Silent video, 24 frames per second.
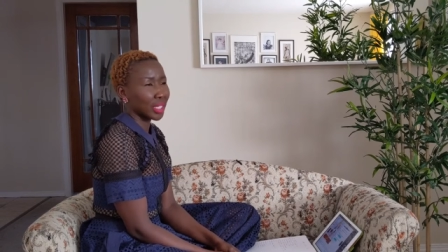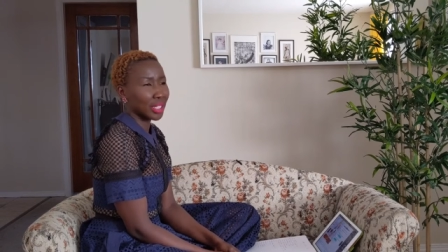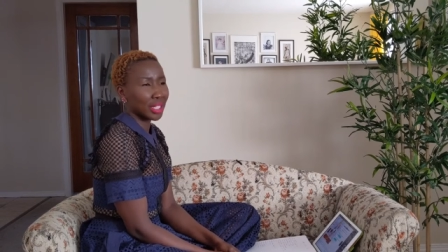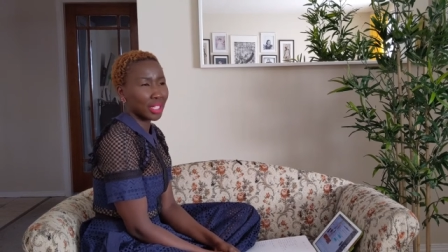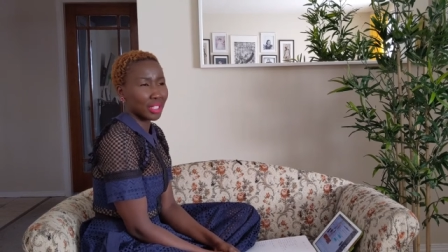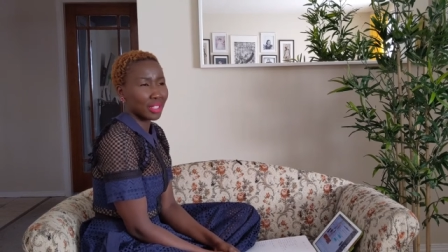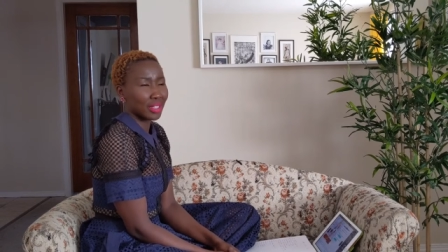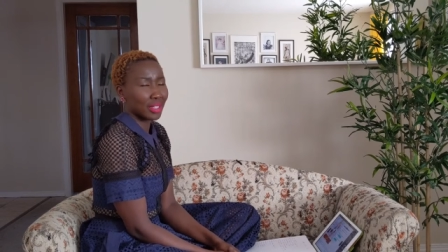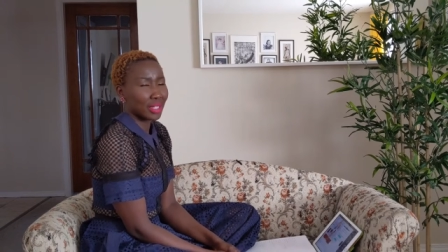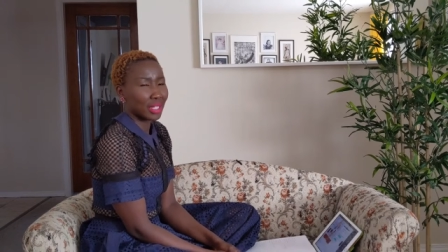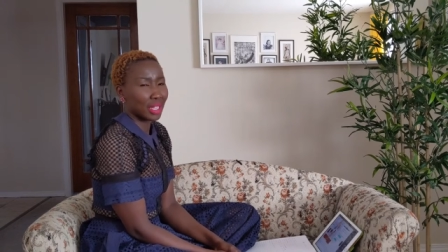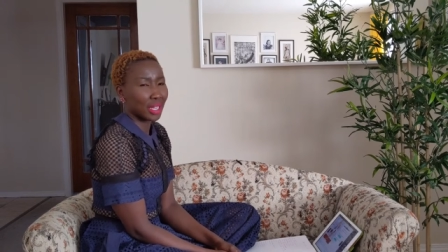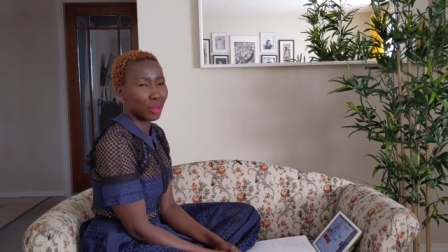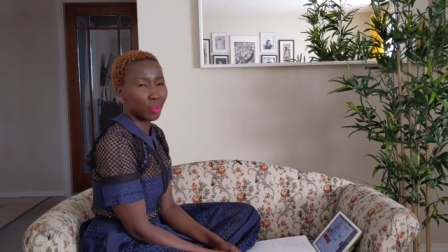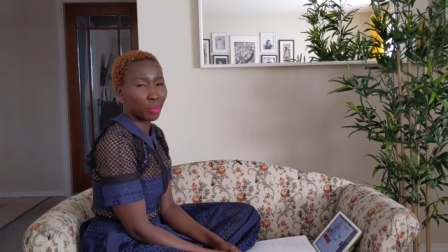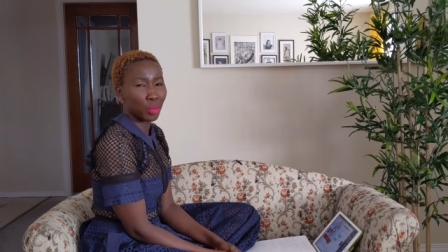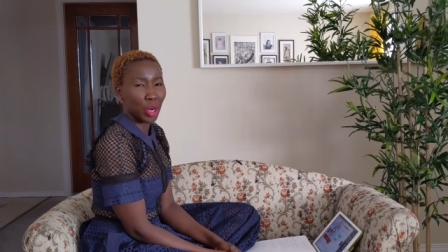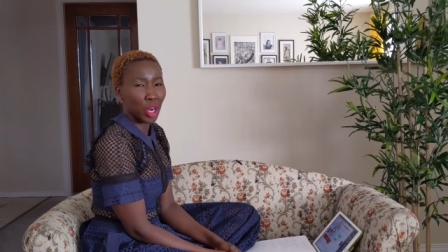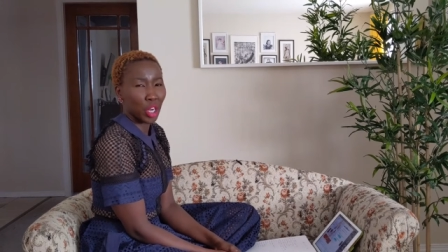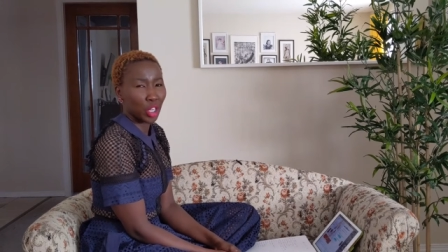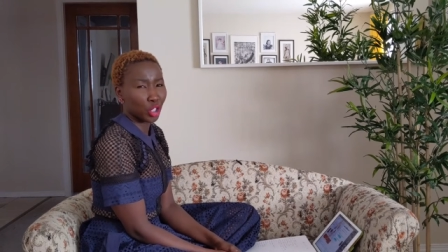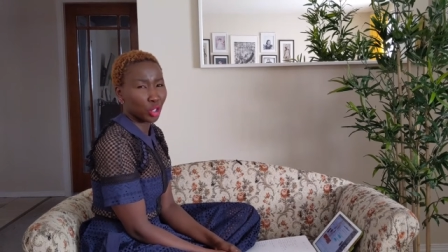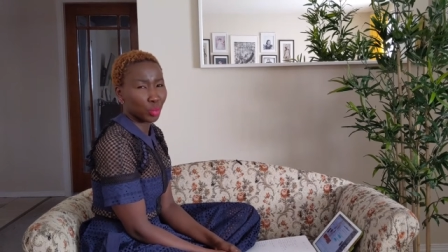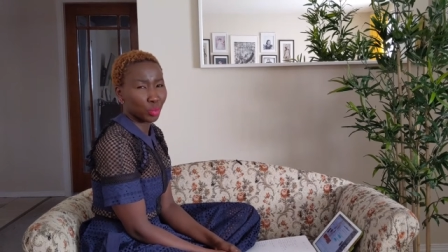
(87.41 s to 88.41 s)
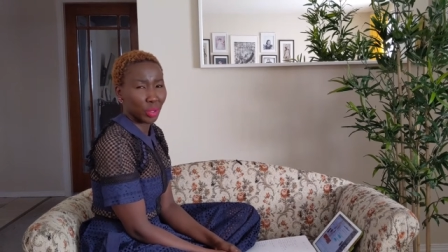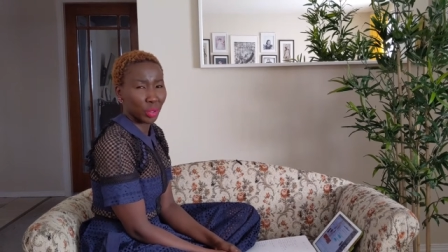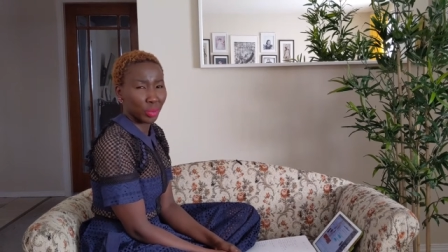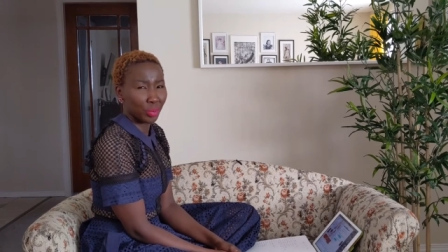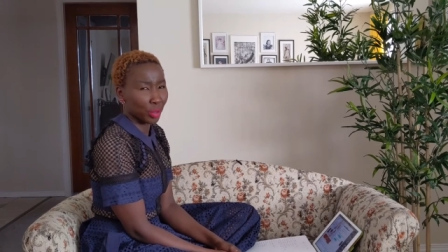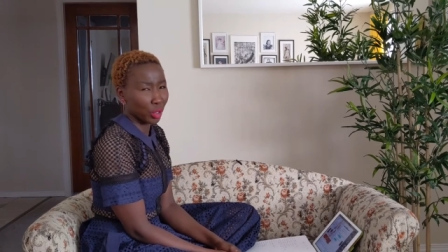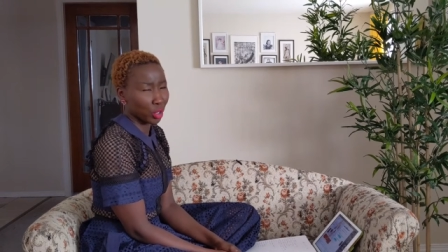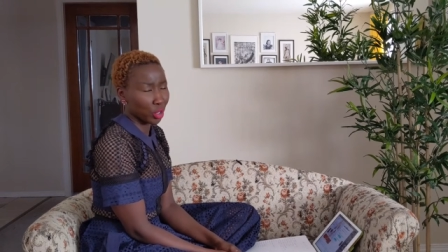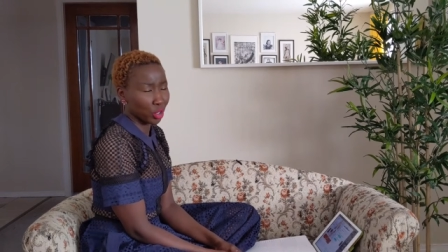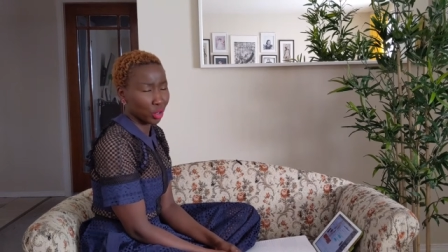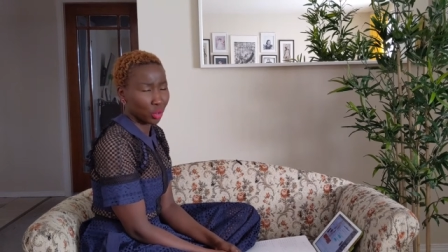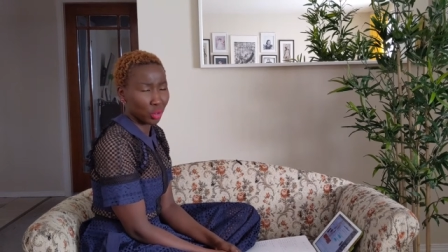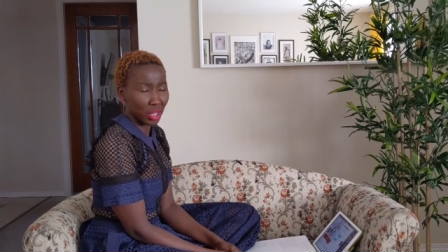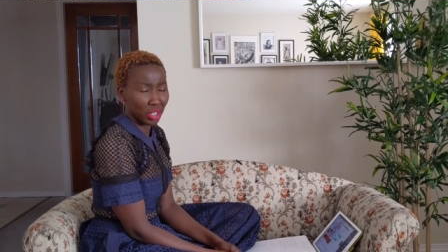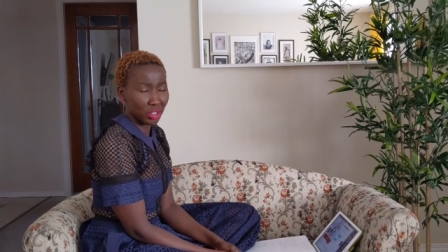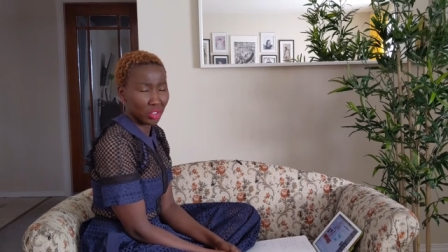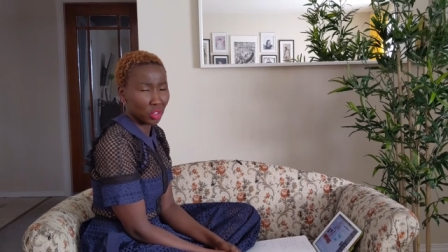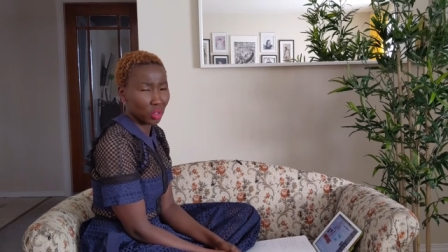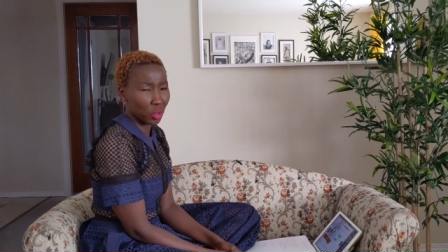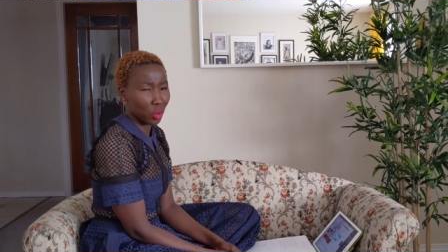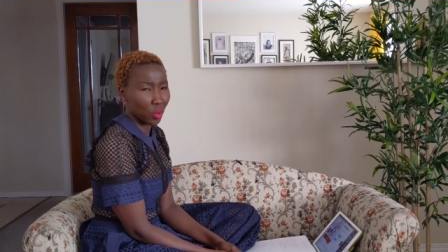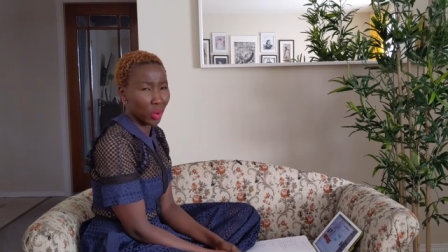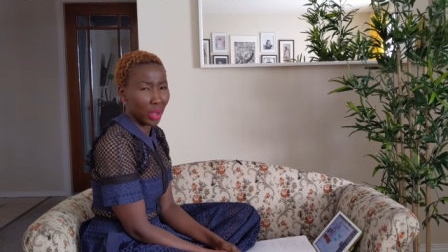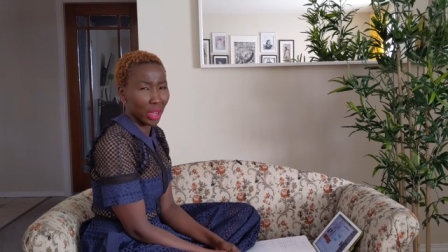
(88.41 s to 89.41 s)
they say posh people
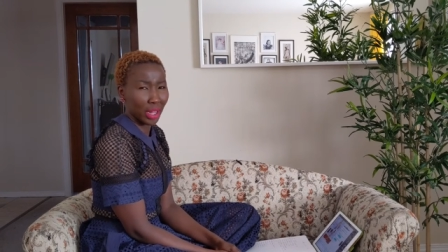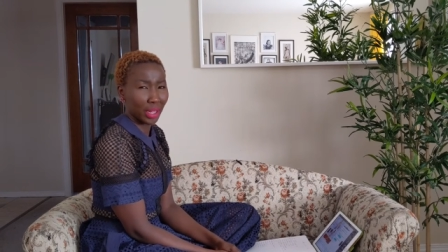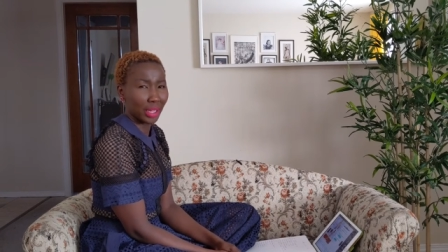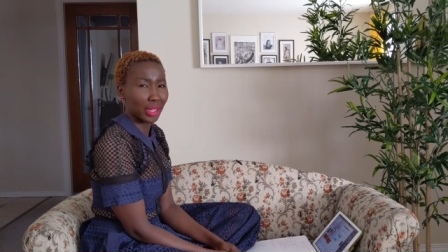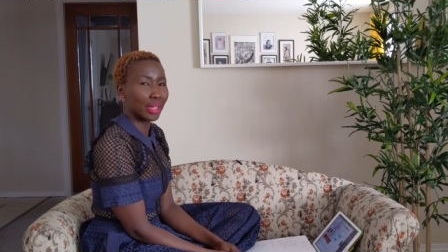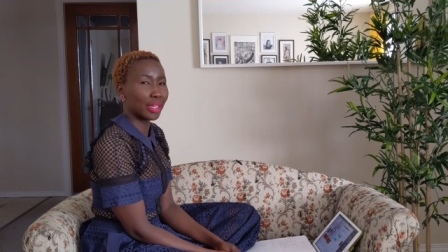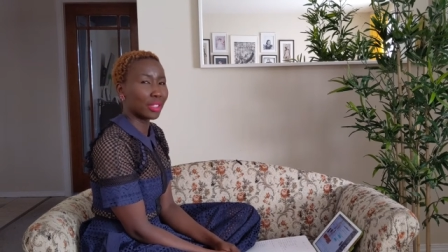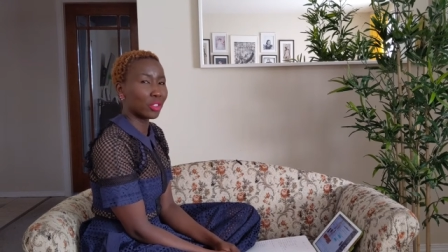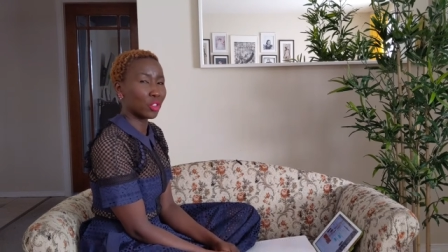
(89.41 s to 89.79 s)
dress so well,